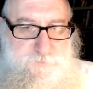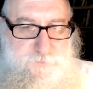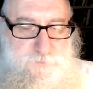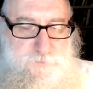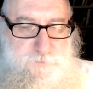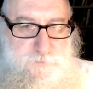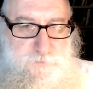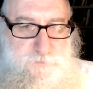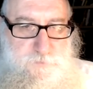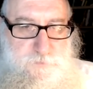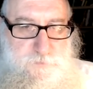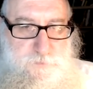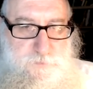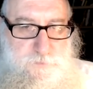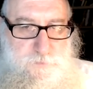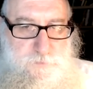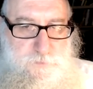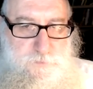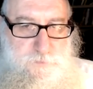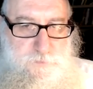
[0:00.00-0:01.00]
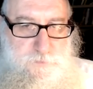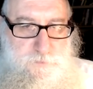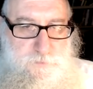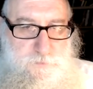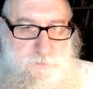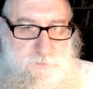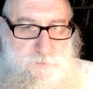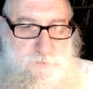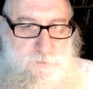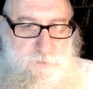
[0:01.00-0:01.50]

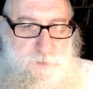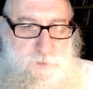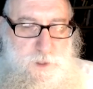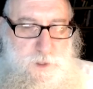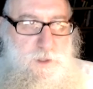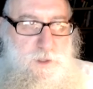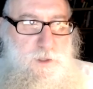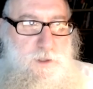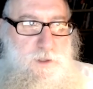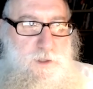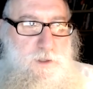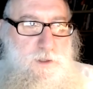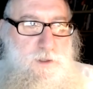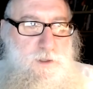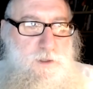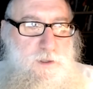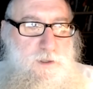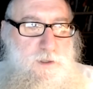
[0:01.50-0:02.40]
No one is speaking in this clip.